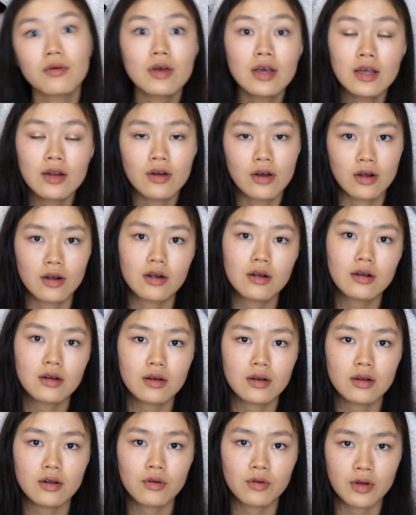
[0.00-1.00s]
in art,
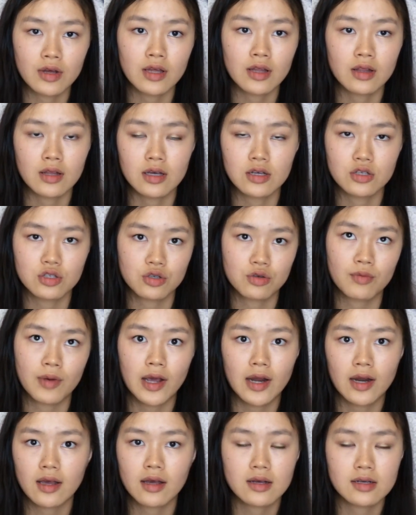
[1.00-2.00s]
or English, or
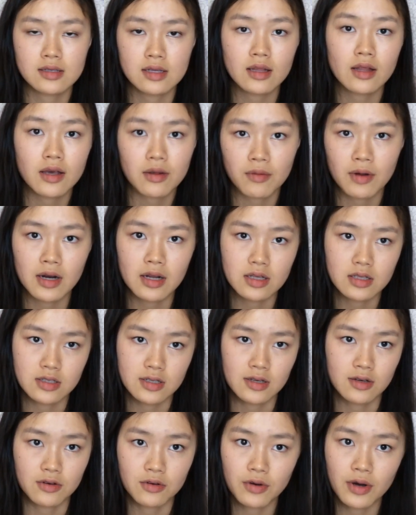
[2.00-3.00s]
writing, because I like writing
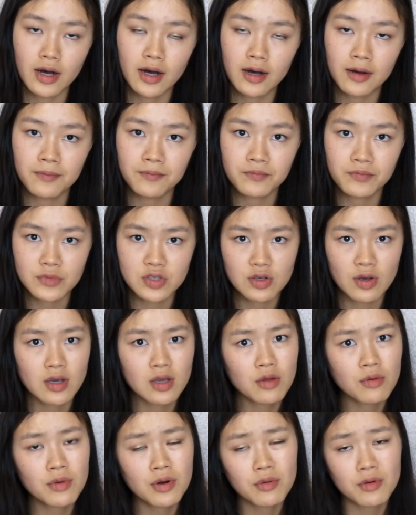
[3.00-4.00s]
too. So I
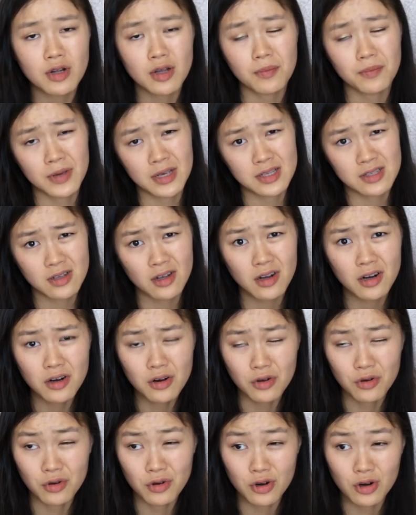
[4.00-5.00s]
either want to work at
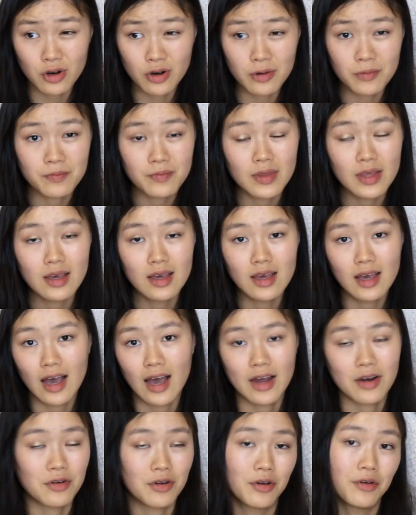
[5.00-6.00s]
Pixar, or,
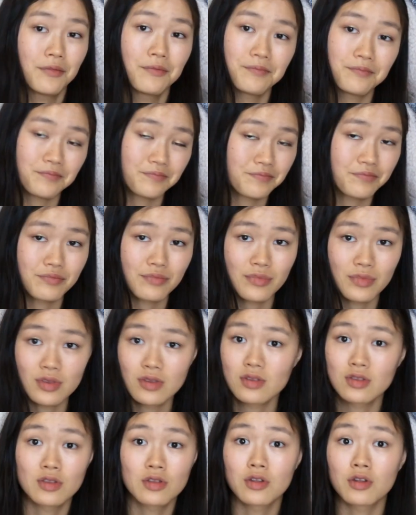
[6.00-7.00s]
I don't know,
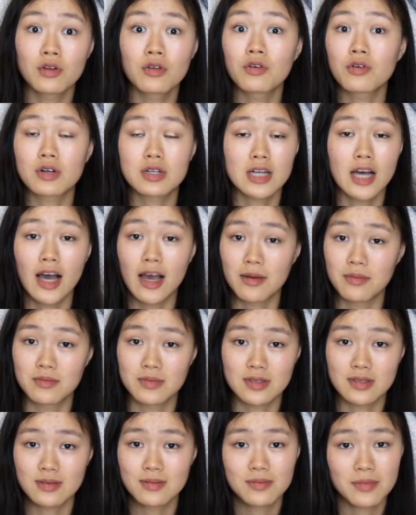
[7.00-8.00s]
the New York
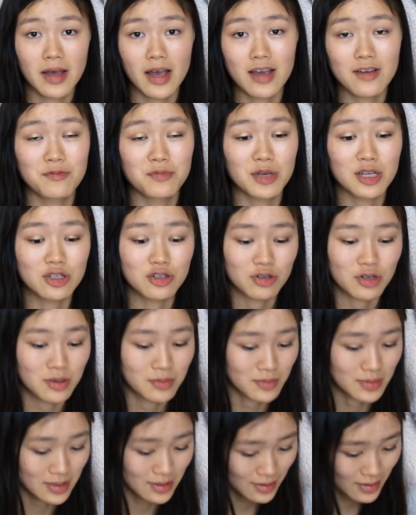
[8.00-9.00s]
Times. I have big
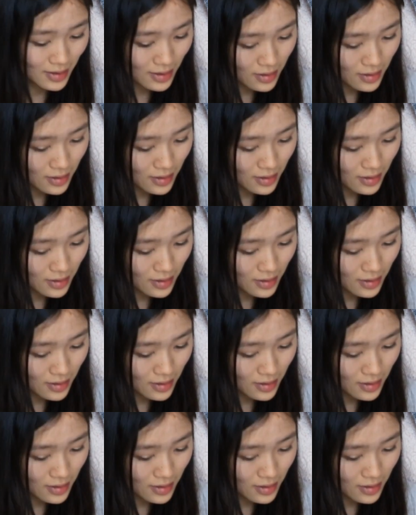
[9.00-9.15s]
dreams.